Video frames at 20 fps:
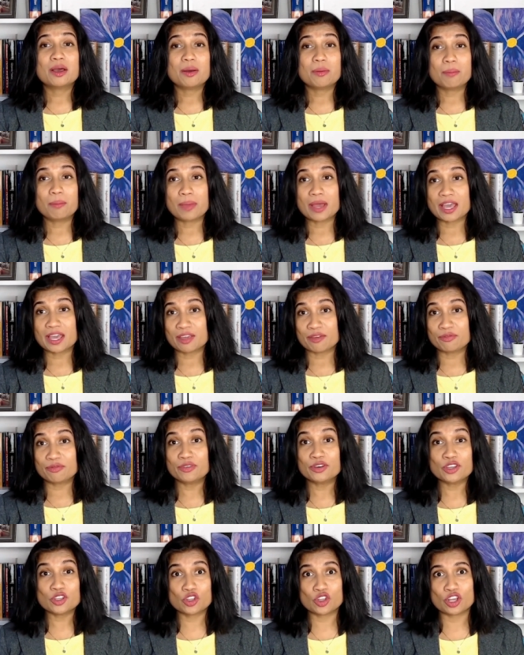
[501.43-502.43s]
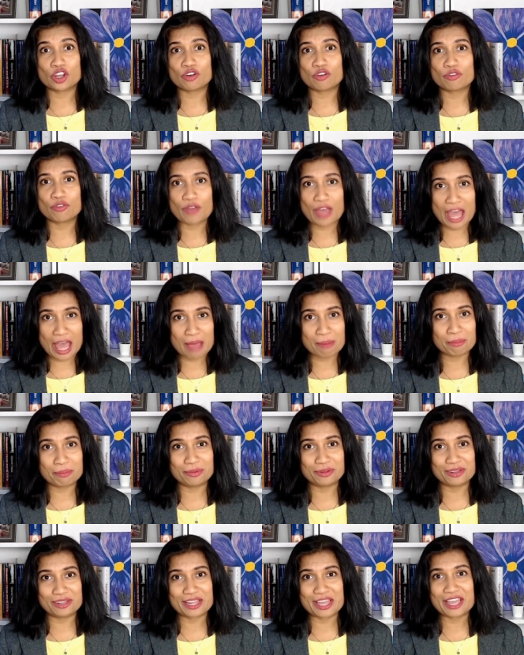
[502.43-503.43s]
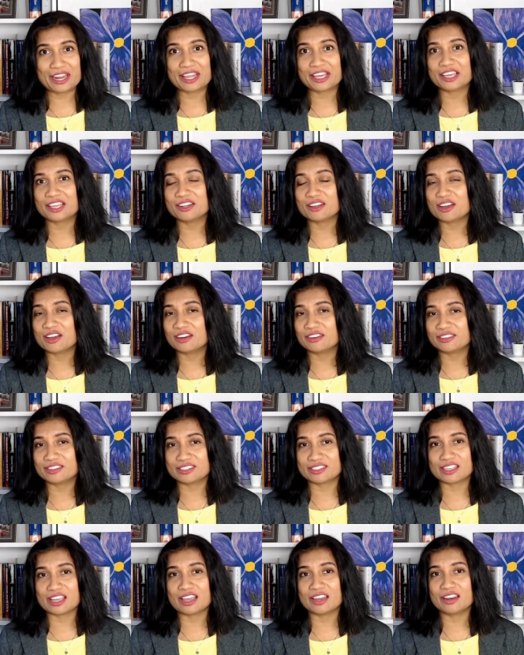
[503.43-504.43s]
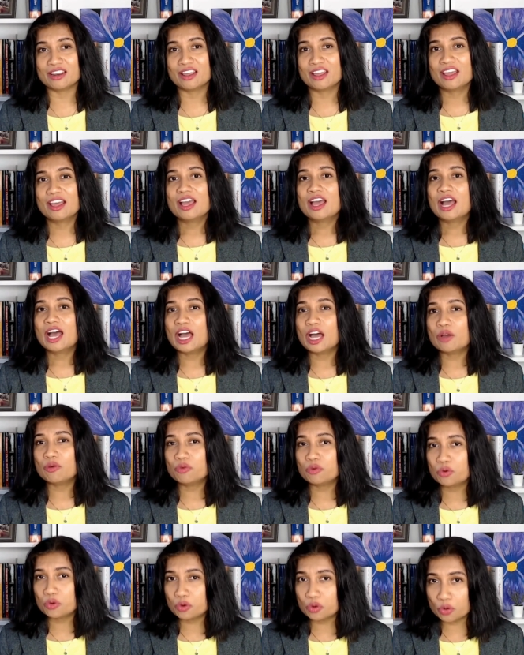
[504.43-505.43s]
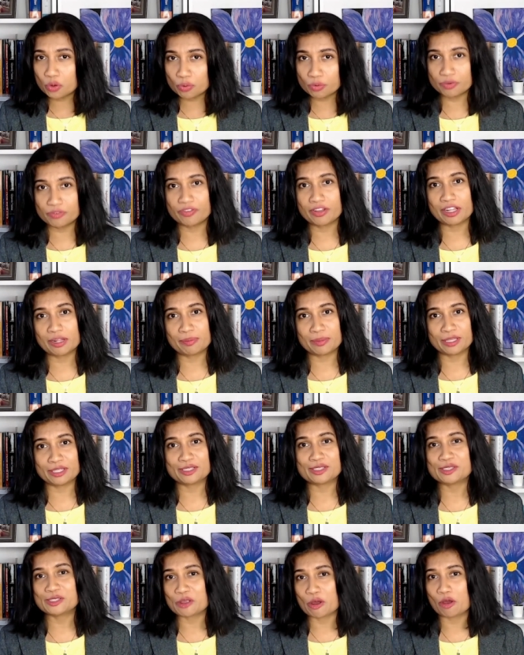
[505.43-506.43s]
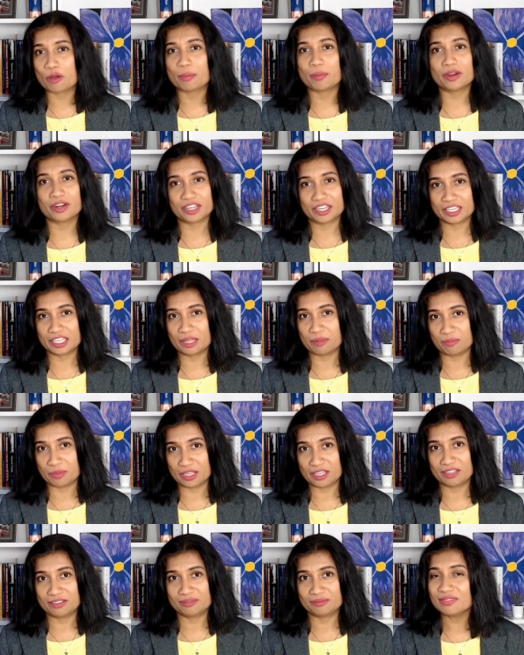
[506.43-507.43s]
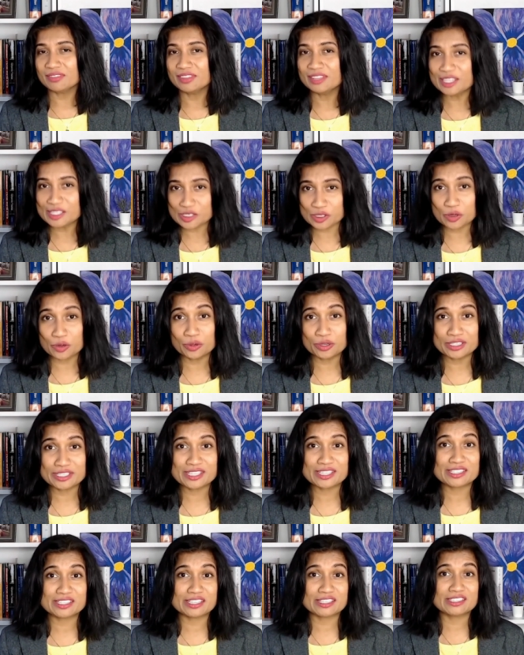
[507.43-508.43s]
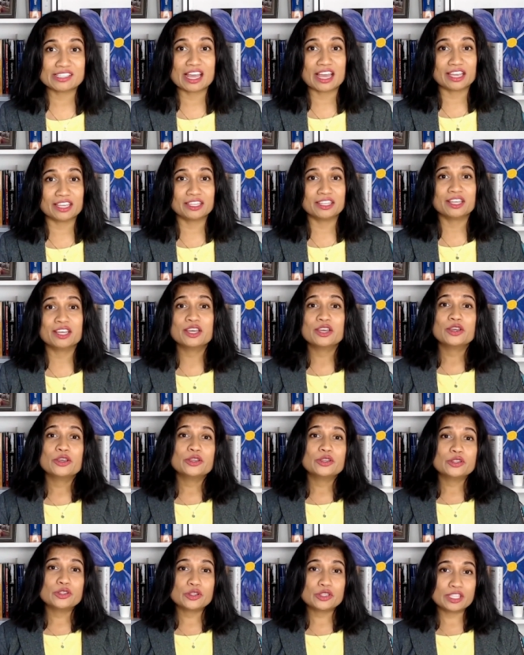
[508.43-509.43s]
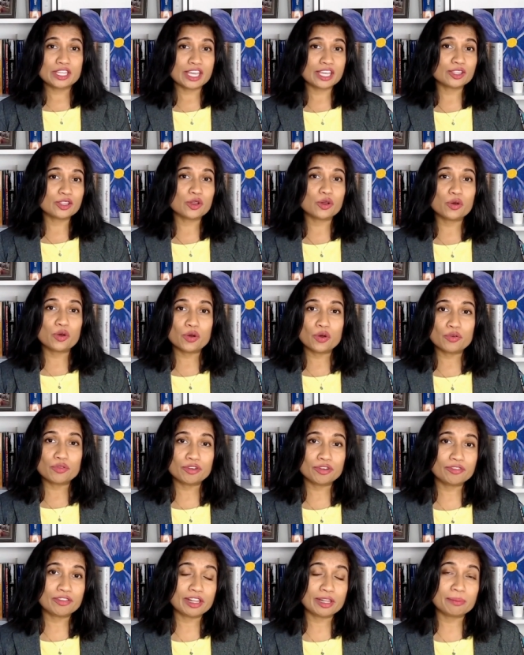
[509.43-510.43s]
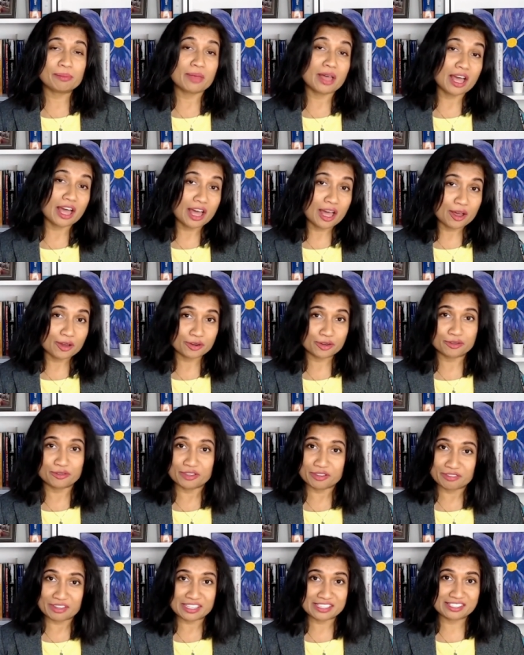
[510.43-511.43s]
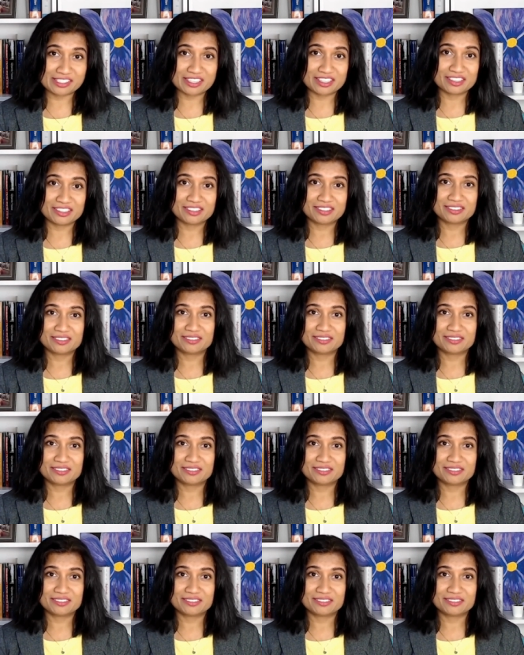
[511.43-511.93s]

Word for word: my first share of Apple and I can understand how overwhelming the stock market can be. This course is designed to take the overwhelm out of investing.